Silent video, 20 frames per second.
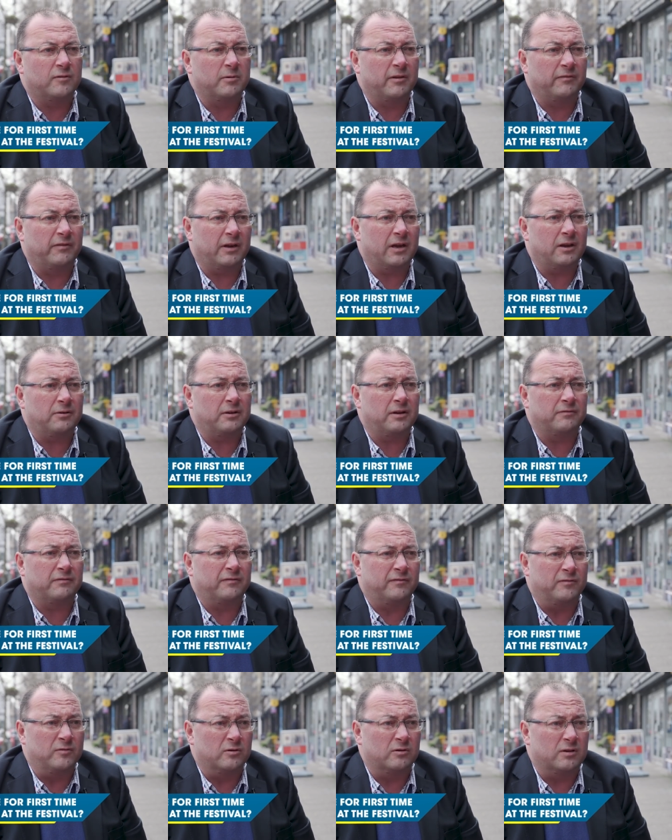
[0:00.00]
But if you're going there for
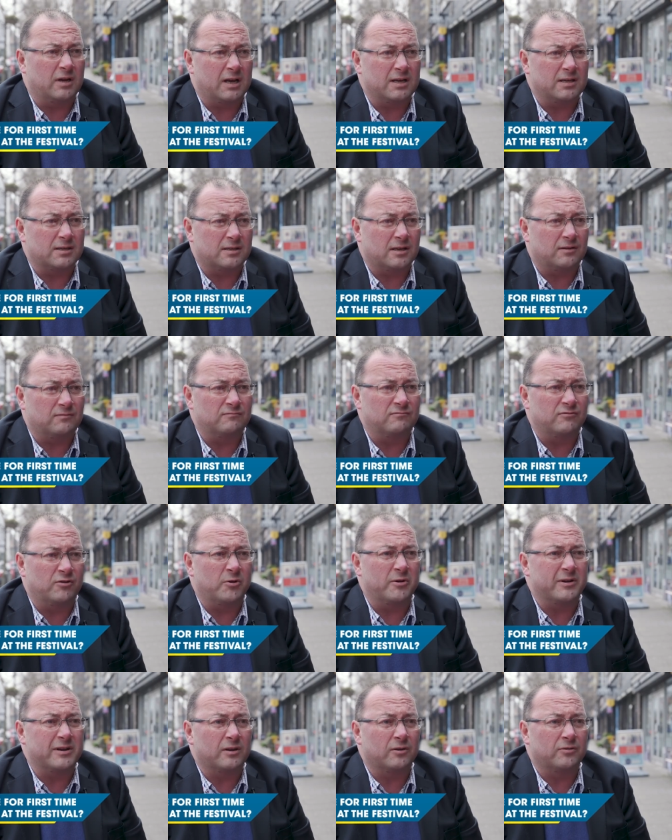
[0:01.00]
four days, don't
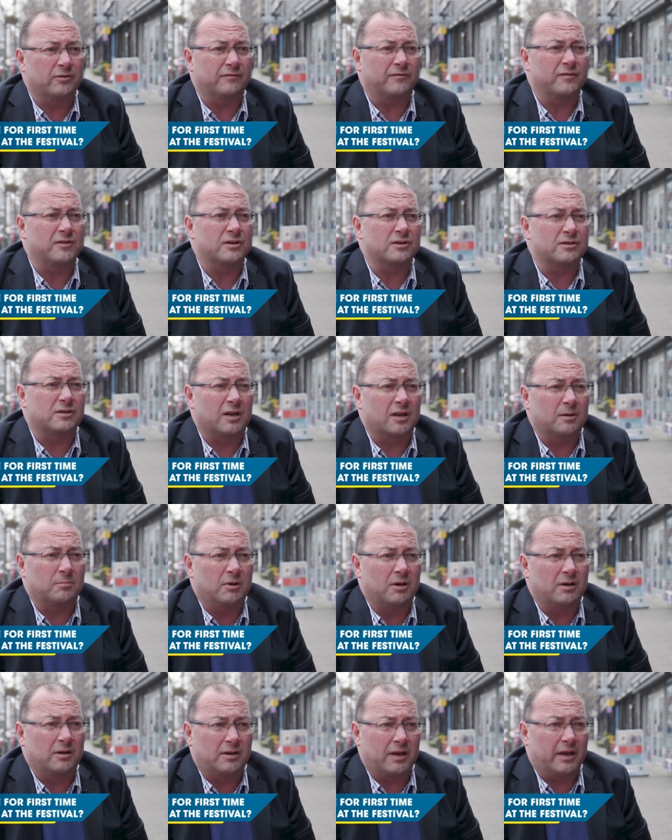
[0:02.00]
ruin it on the first day
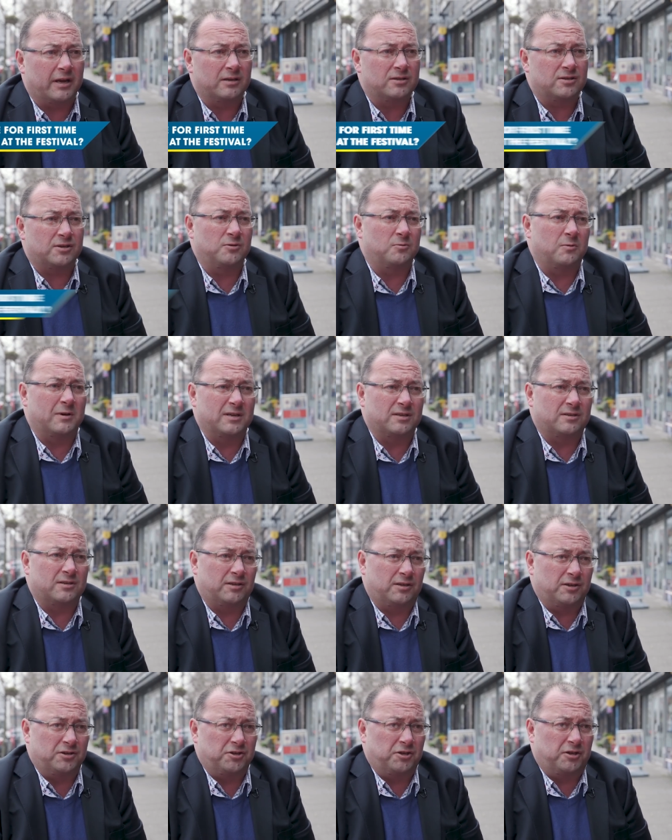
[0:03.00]
by getting too
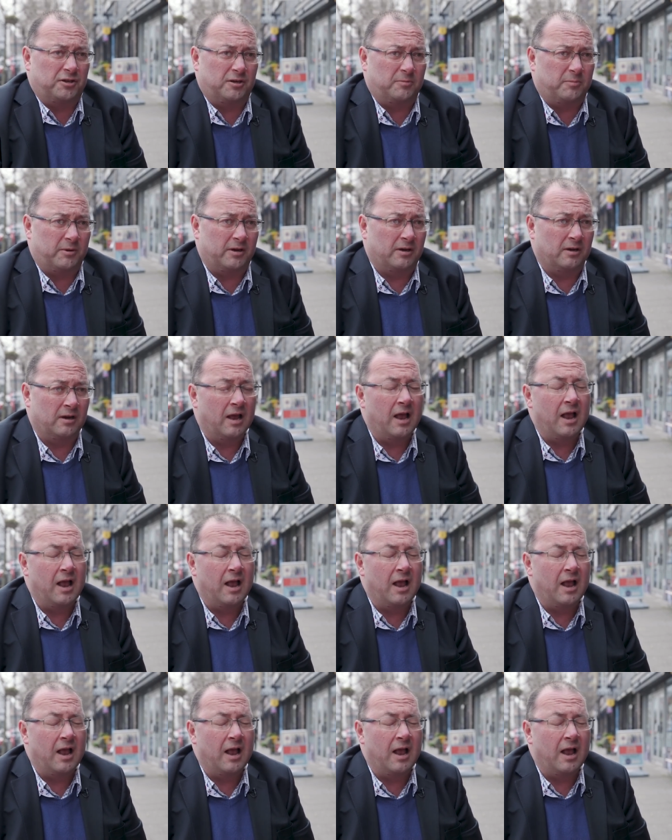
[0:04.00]
wasted, because you're going to be